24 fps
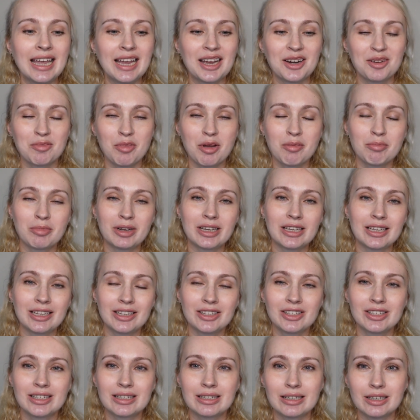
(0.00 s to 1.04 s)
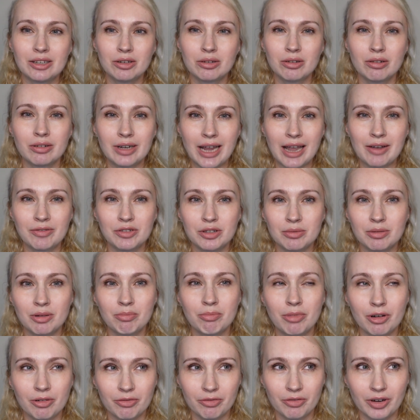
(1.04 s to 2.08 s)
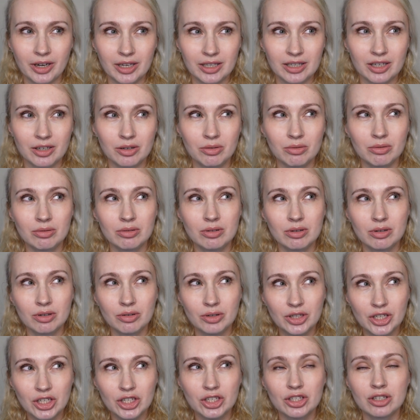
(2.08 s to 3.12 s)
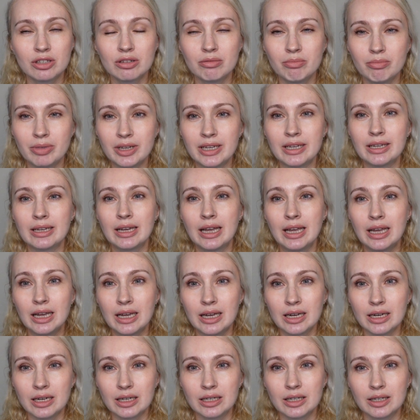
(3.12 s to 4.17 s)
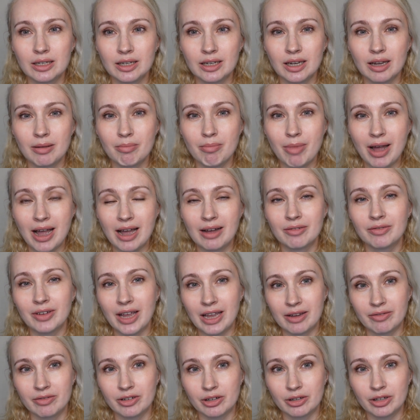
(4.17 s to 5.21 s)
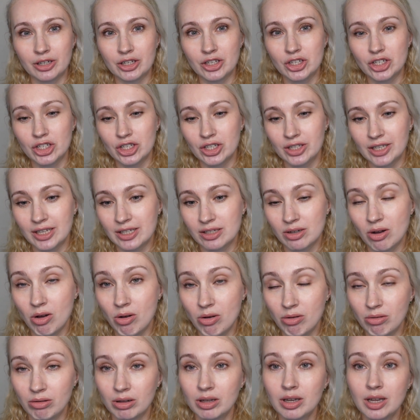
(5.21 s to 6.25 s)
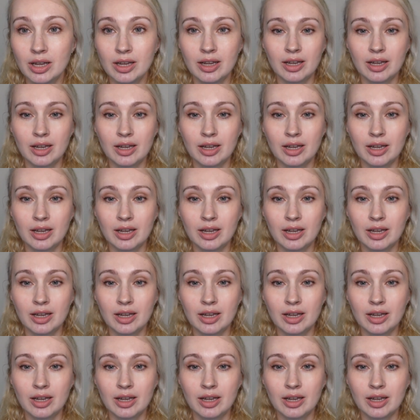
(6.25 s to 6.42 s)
Remember, it's you don't have to be perfect. You you need to be uh, above average. That's all.